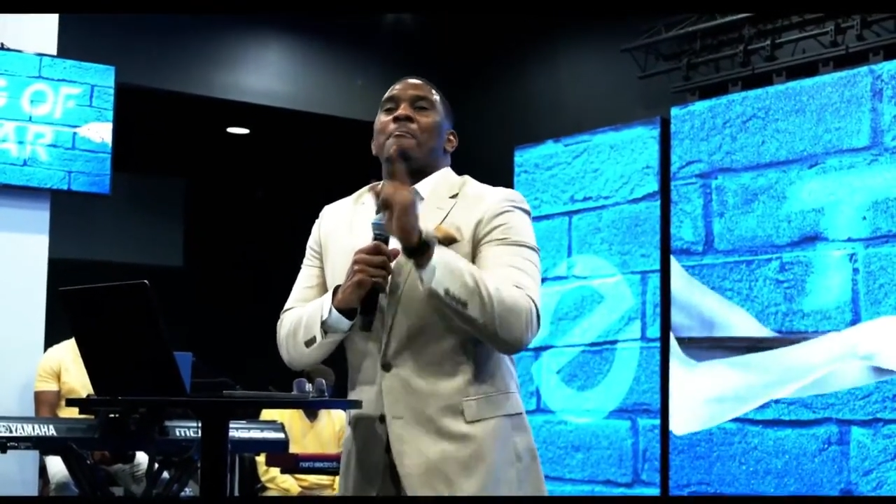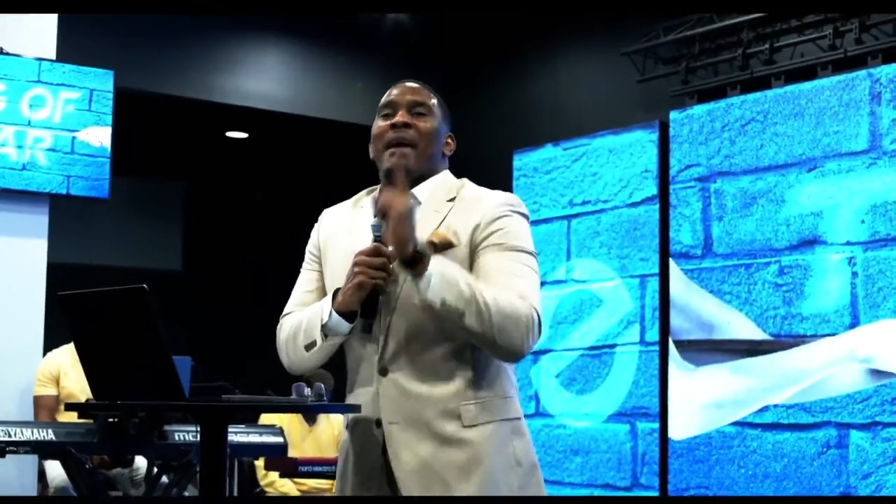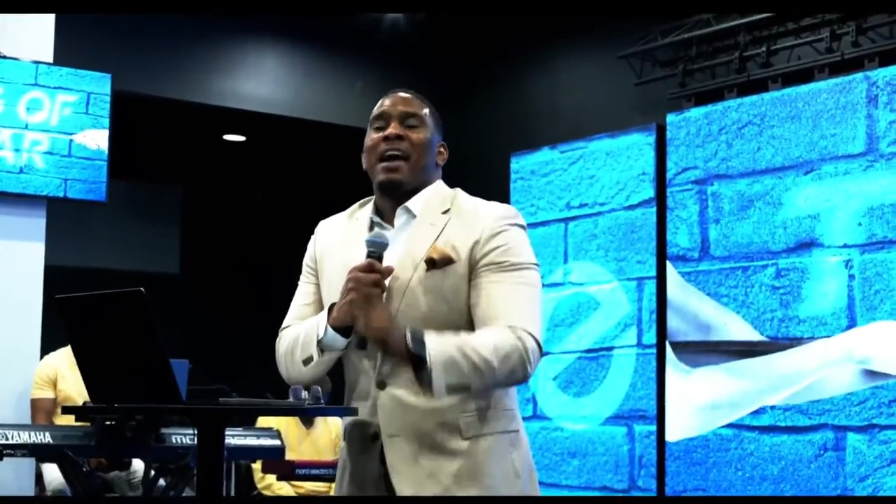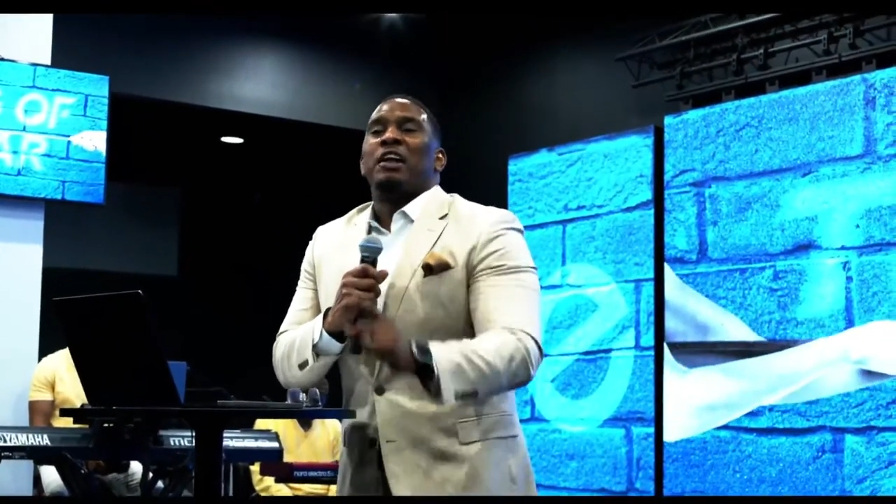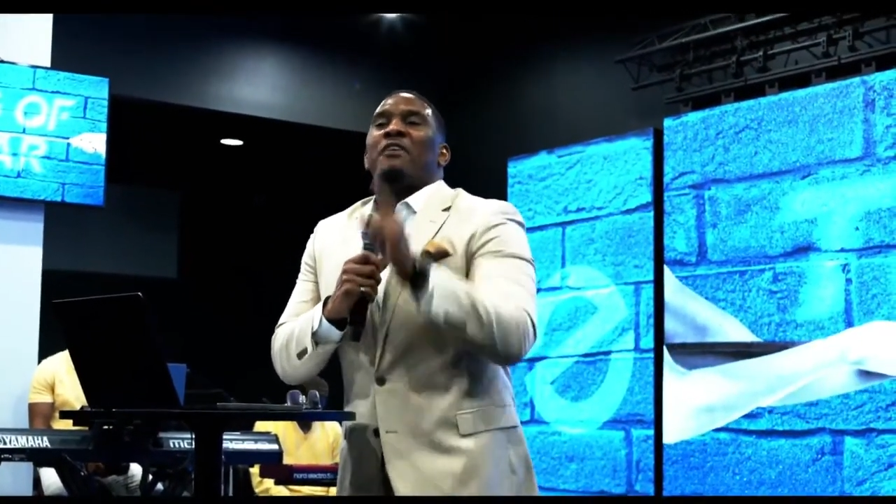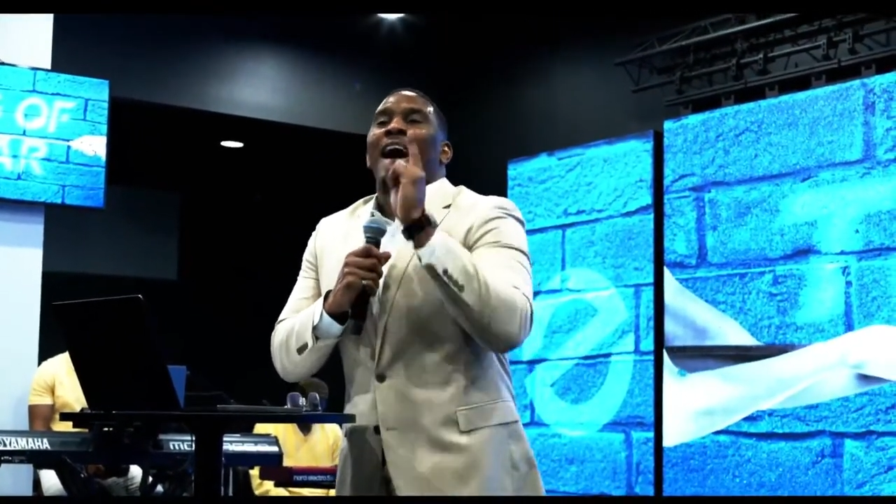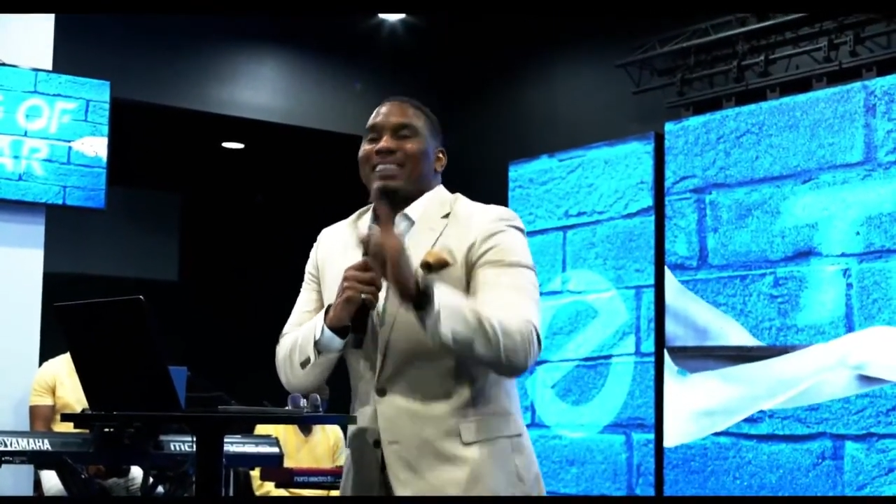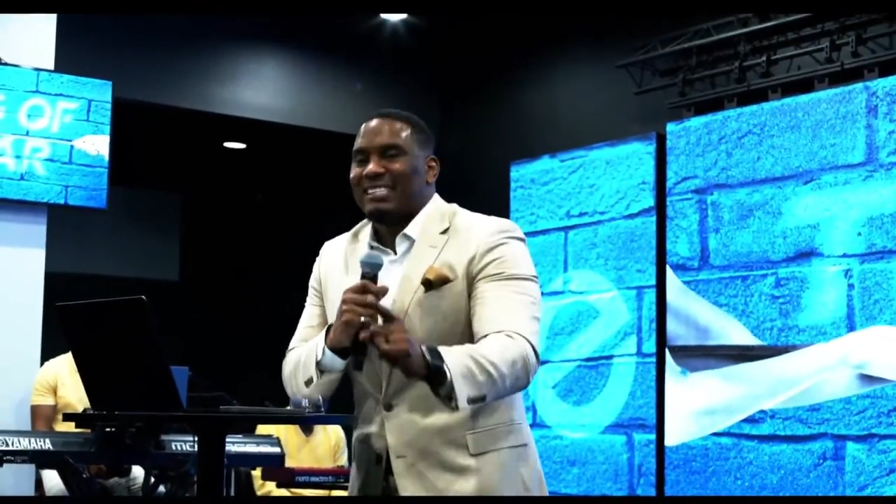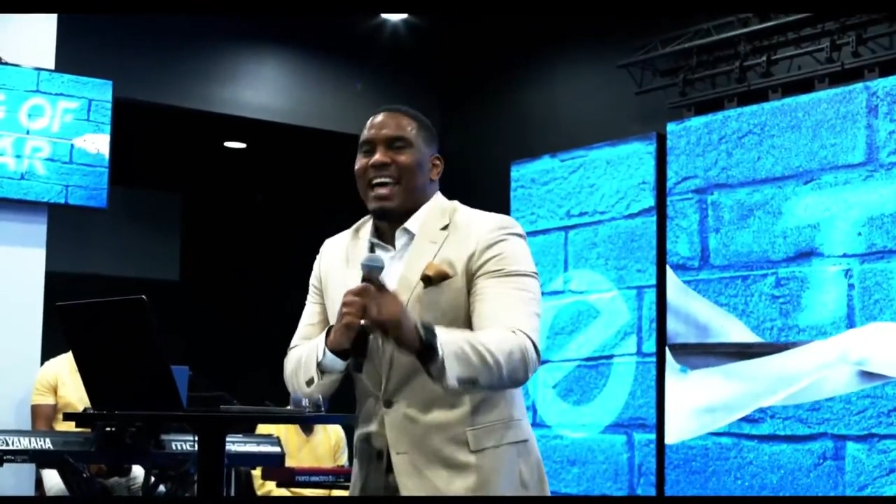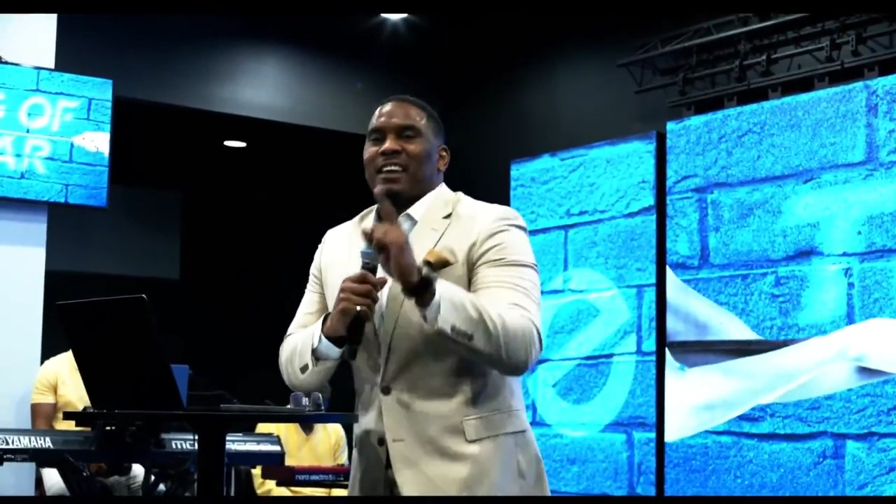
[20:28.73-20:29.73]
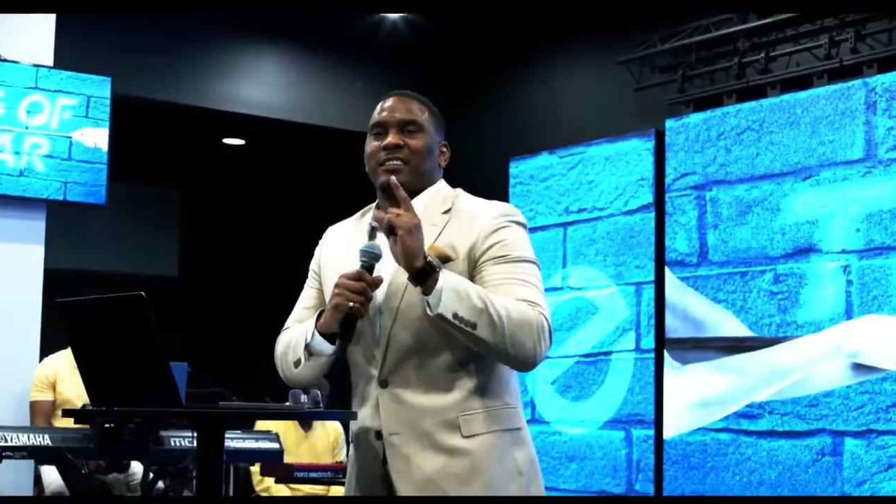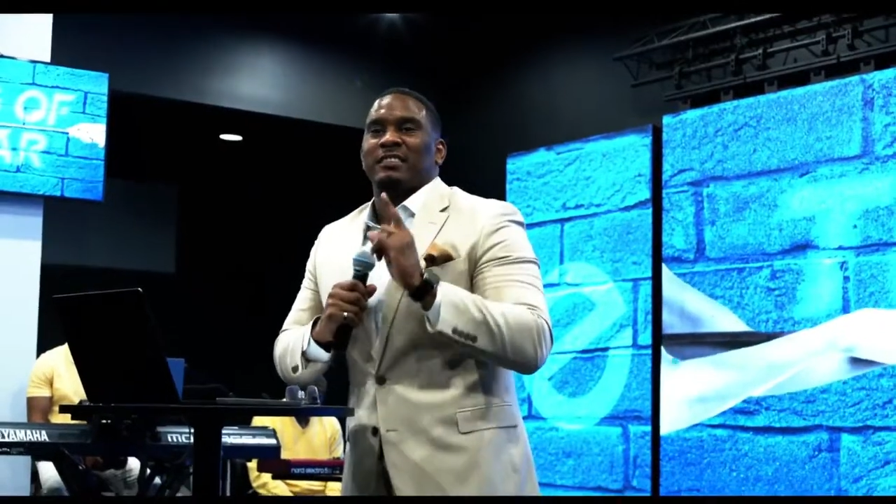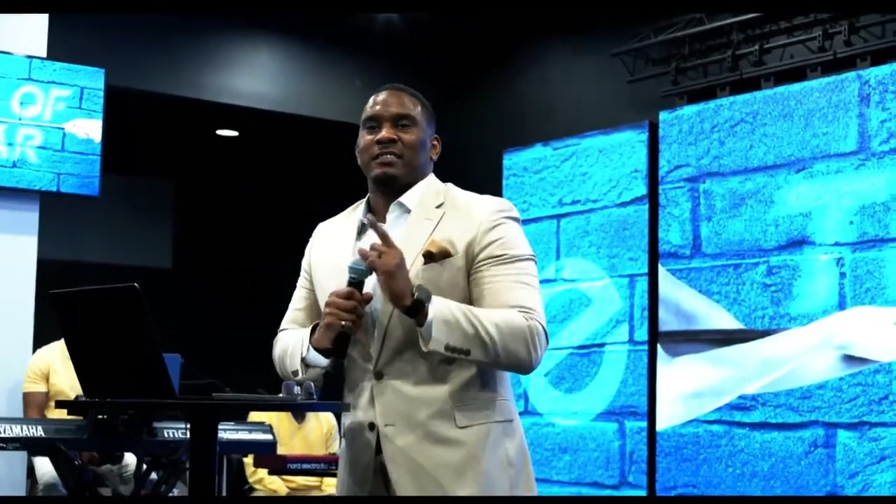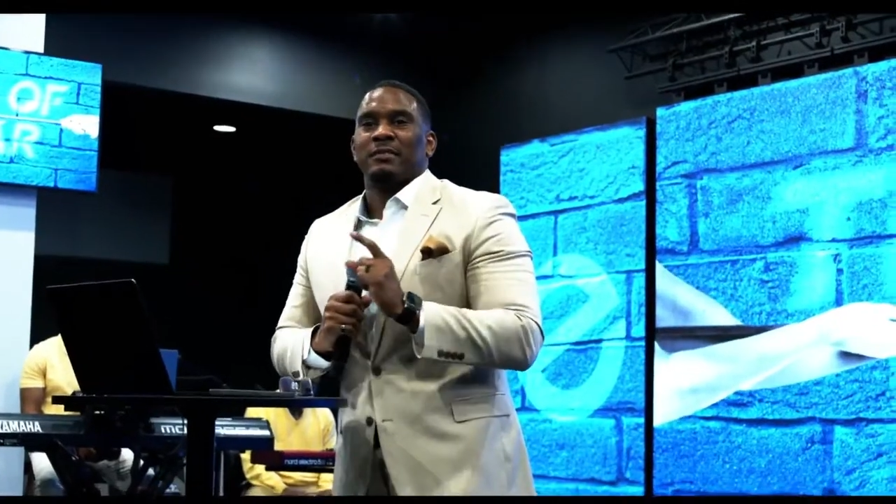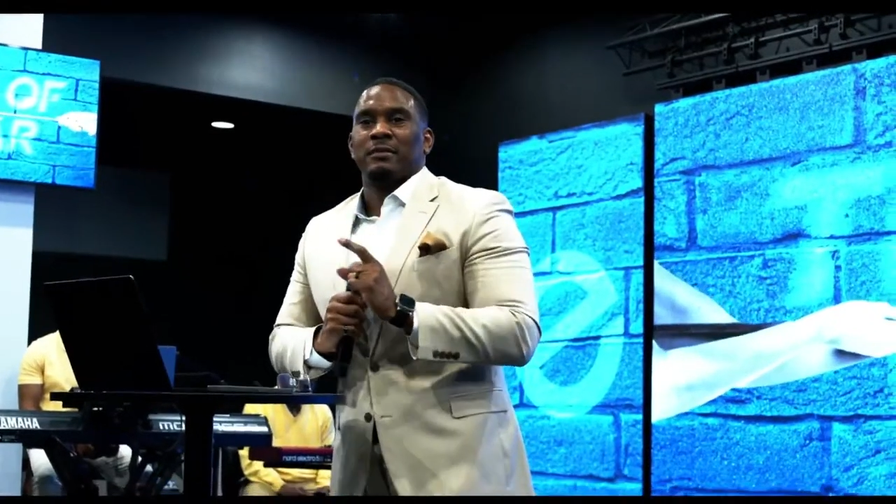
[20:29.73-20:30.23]
man of high
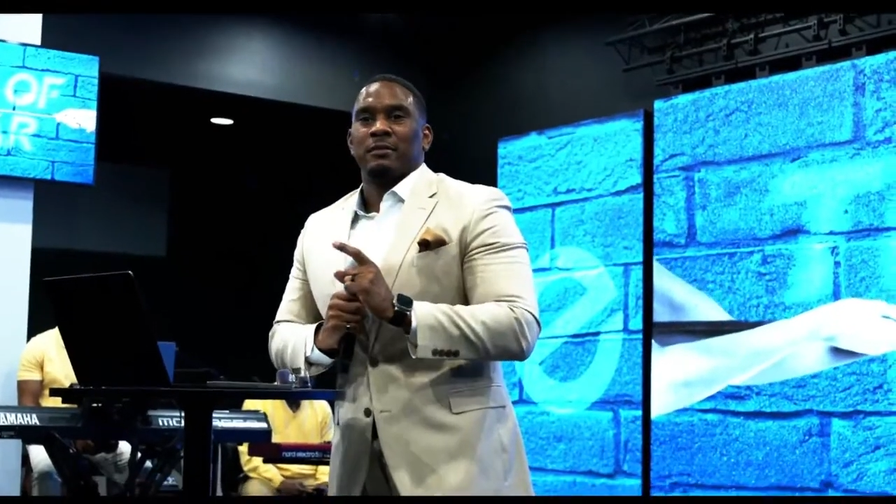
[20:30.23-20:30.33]
status.